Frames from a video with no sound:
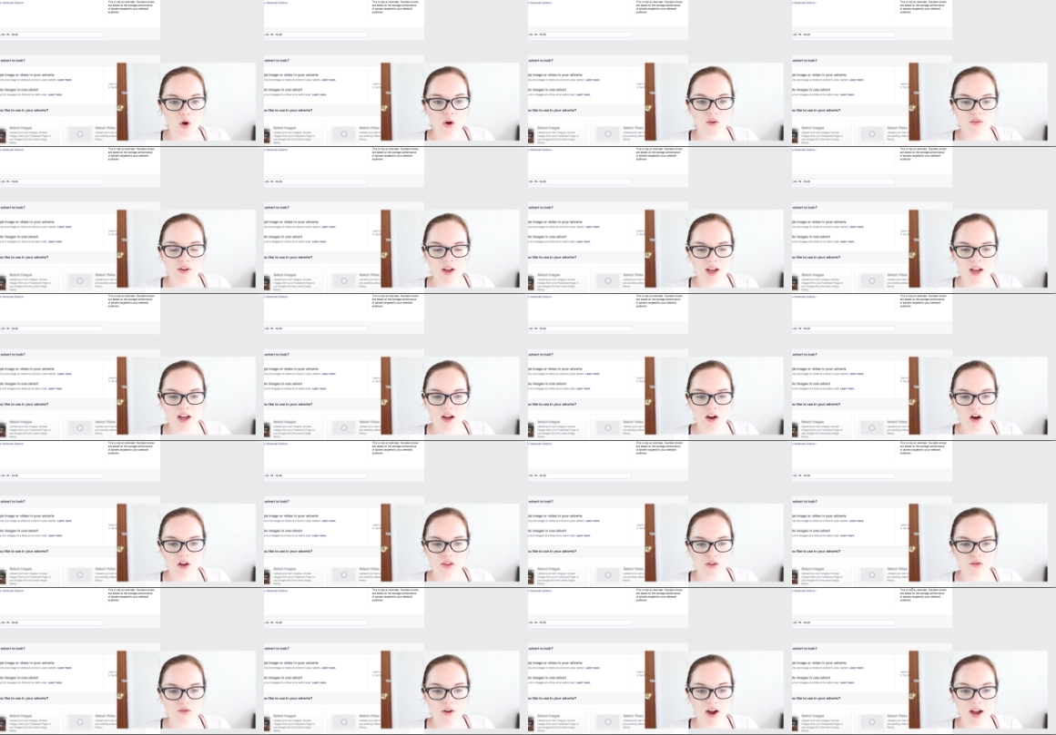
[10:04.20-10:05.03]
over here
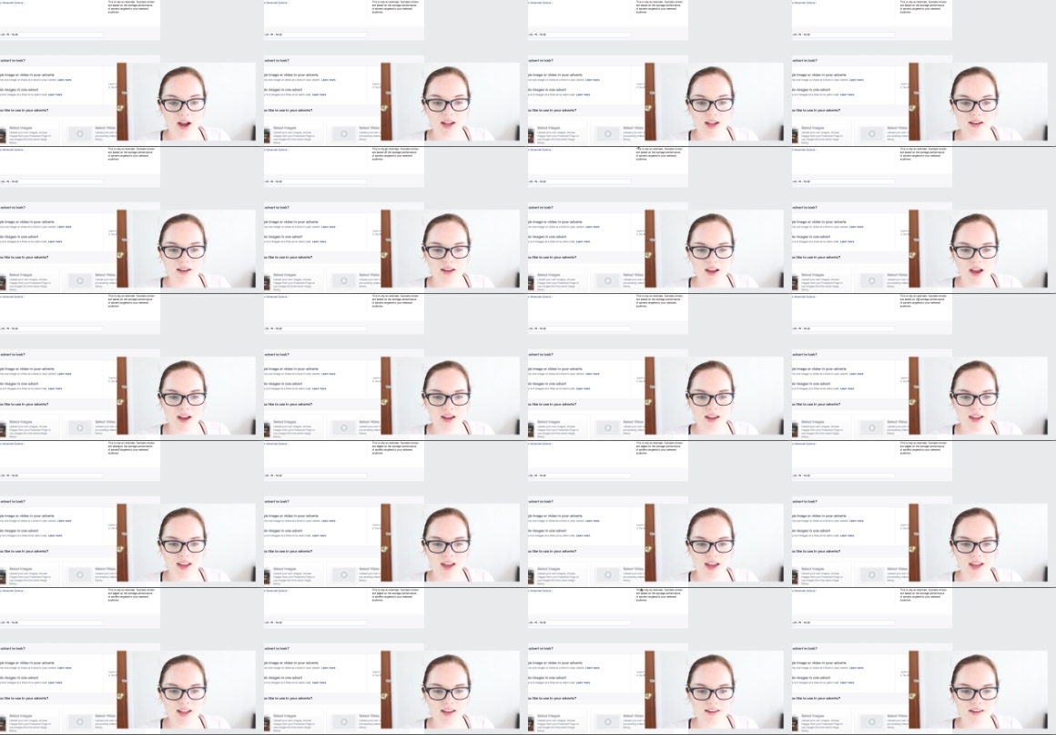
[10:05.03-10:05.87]
on the right,
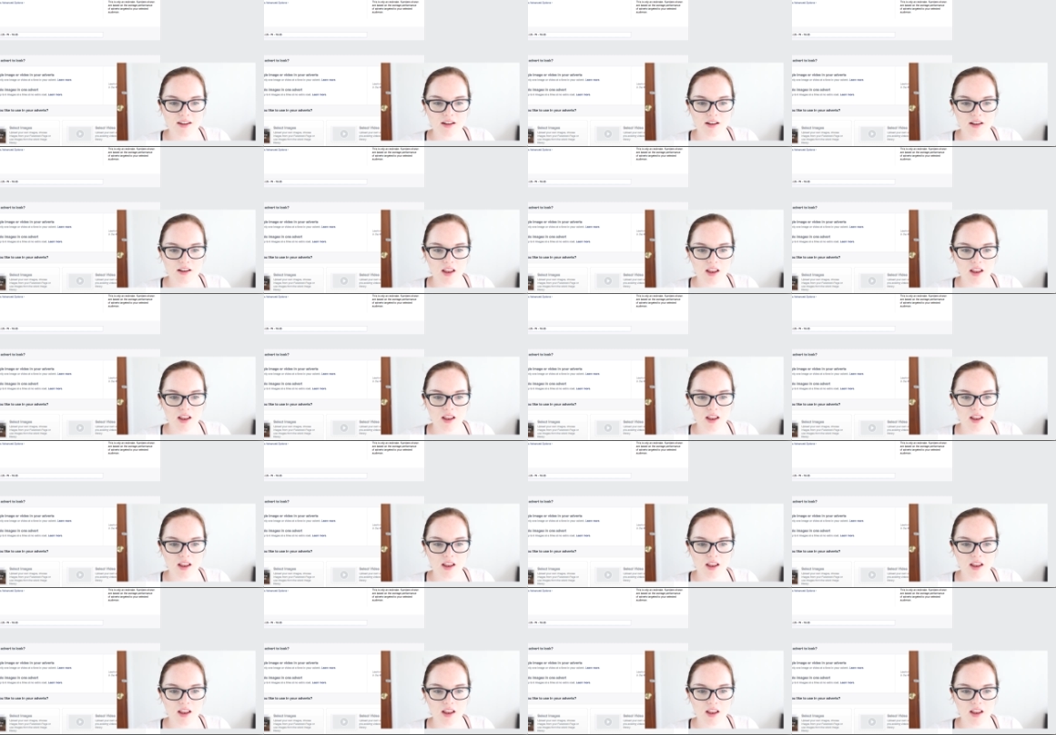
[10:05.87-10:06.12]
again,